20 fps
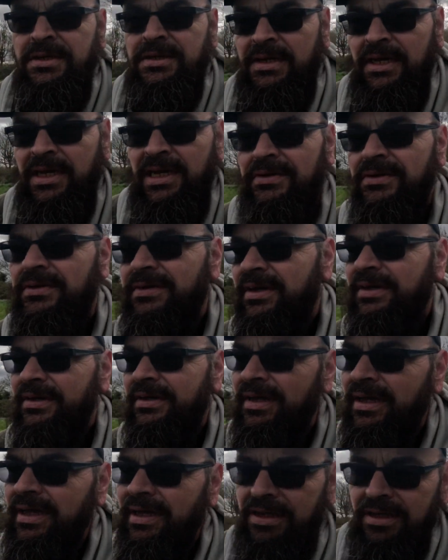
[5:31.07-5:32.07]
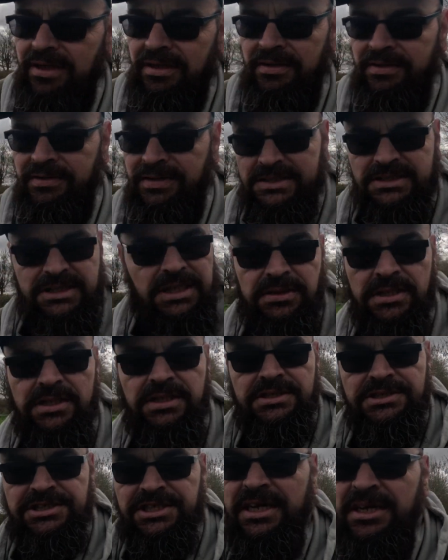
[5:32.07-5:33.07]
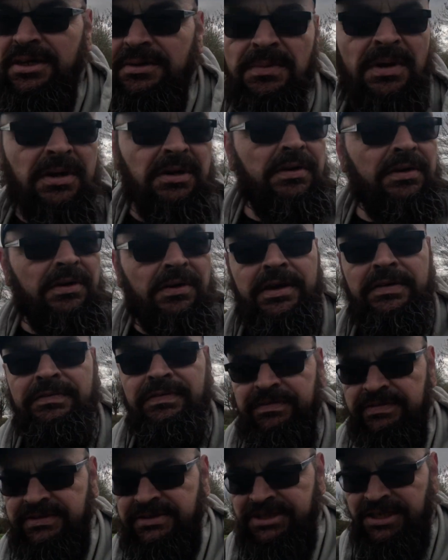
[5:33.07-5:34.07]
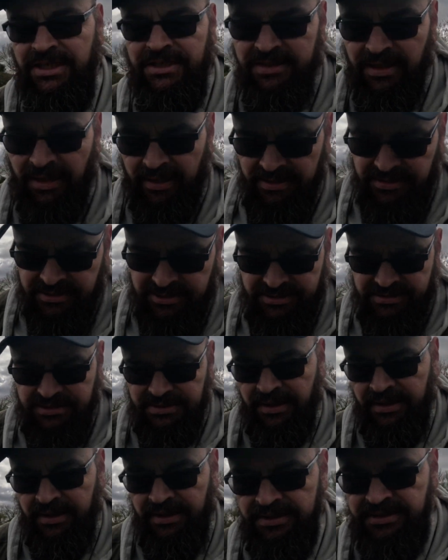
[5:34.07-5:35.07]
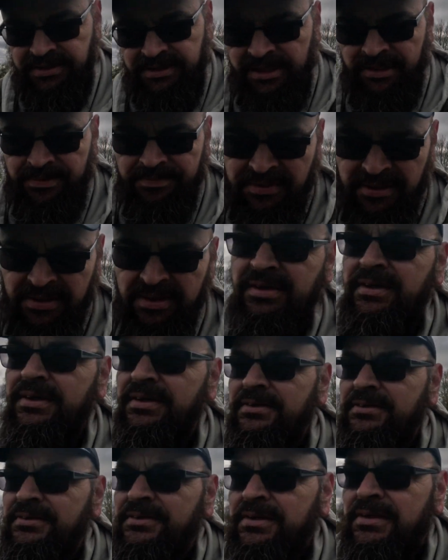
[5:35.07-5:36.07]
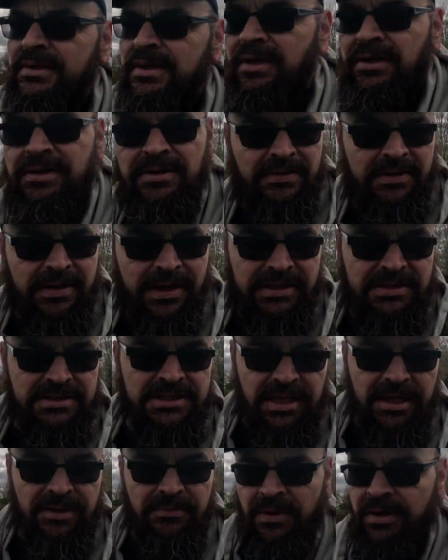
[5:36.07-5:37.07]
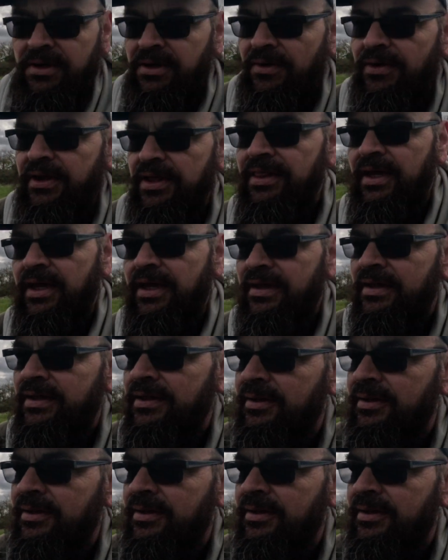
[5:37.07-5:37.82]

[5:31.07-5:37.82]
Now, that's only the second one I've ever seen, that is, and I can't get into that one either.